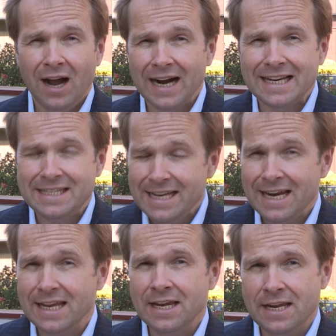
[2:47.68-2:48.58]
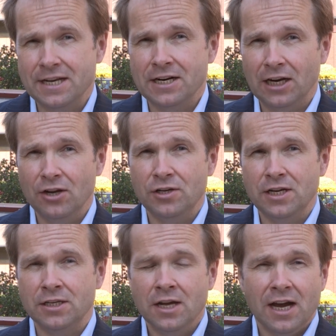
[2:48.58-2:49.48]
Ideally, he
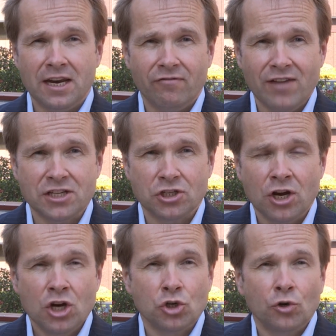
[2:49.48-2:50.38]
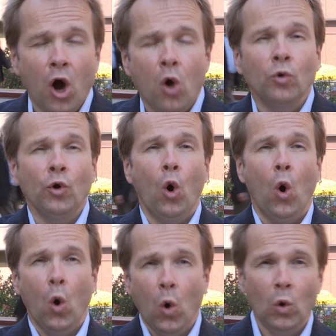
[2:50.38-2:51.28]
concluded, an investor should hold
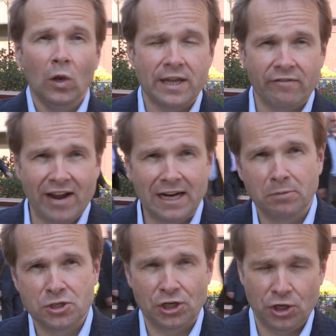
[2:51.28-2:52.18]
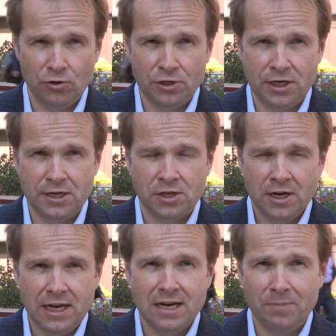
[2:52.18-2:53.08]
all the available securities
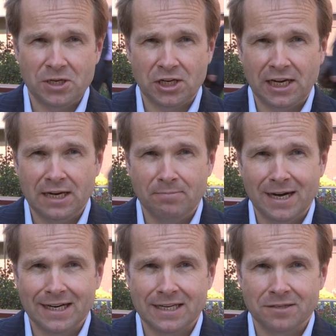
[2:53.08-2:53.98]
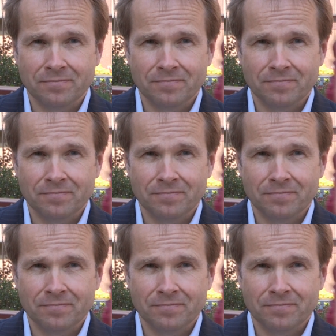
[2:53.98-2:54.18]
in a particular market.